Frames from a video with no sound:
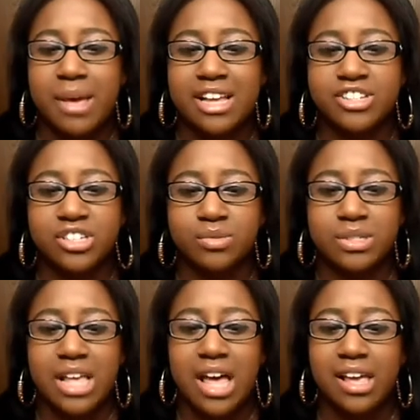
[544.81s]
that my edges
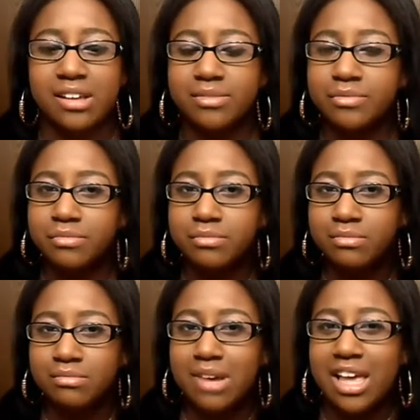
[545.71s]
was like,
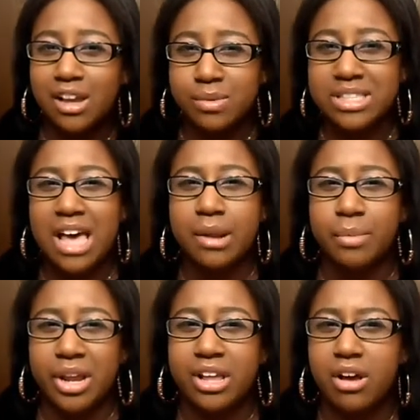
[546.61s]
my hair was kind
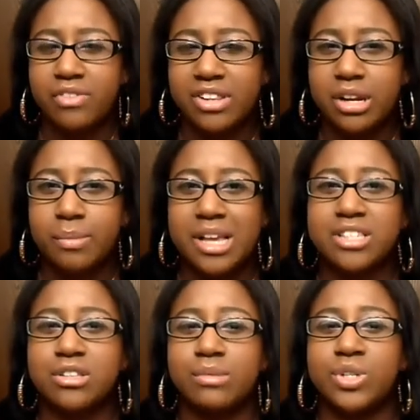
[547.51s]
of breaking off a little
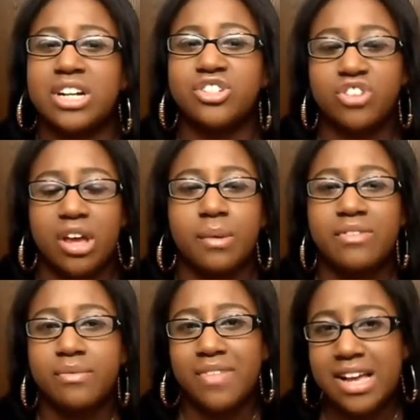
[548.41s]
bit, so I'm trying to stray
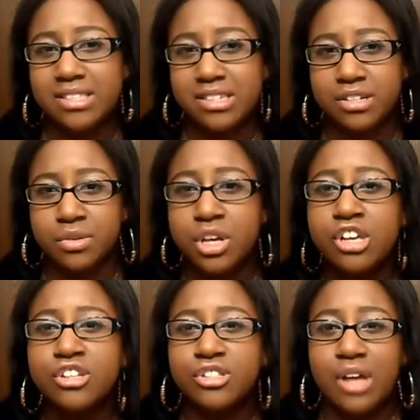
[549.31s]
away from that too.
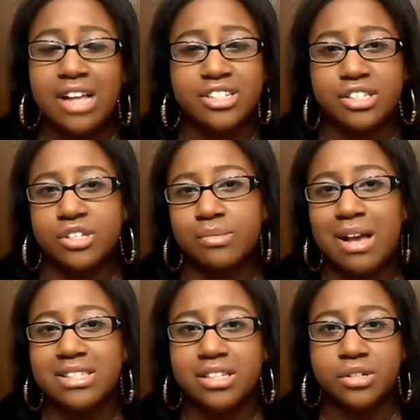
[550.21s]
So I just use
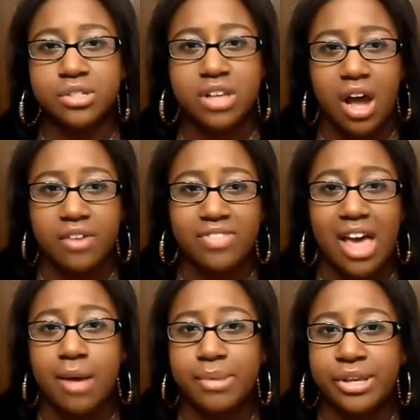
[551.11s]
my silk scarf
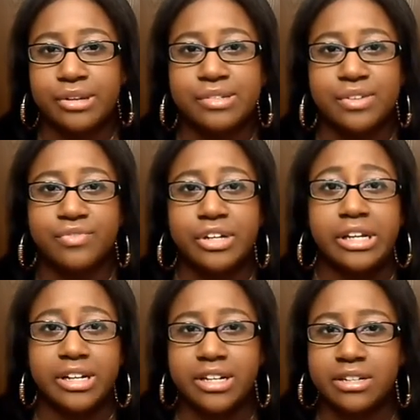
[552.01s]
that I've been using for
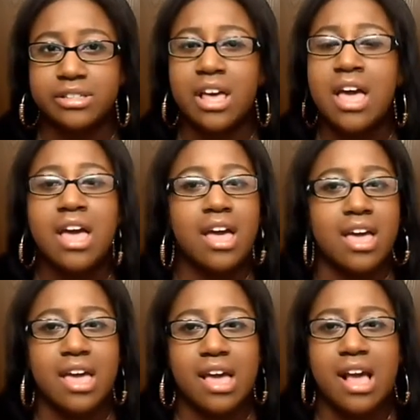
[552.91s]
years,
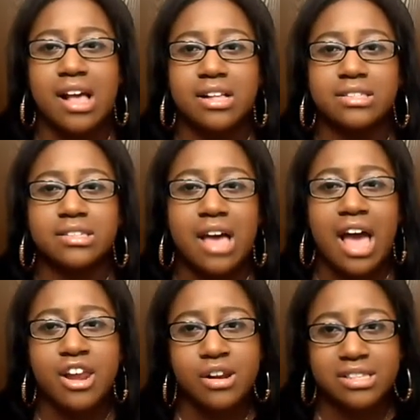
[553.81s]
and
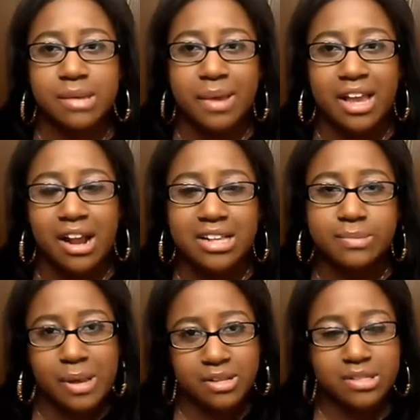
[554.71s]
I noticed that my hair
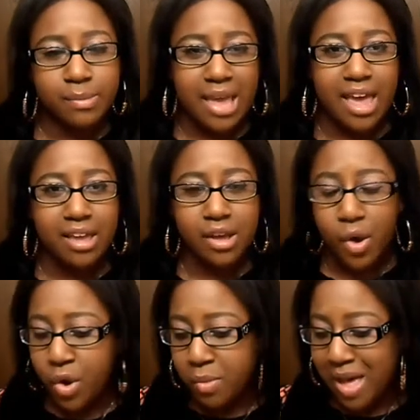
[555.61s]
has bounced back.
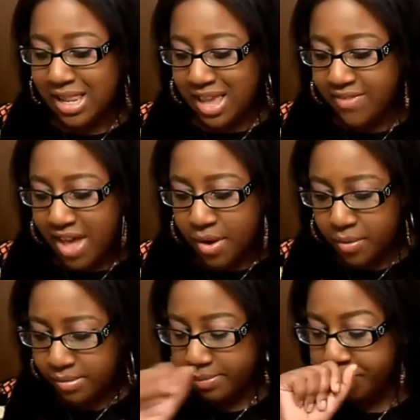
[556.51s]
On my leave
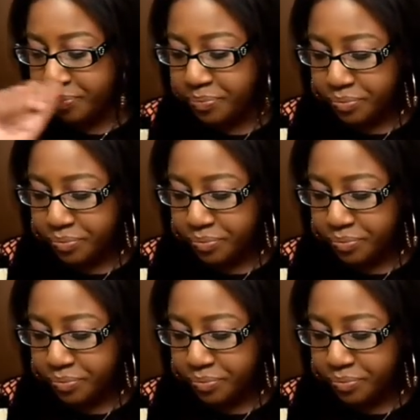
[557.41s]
out,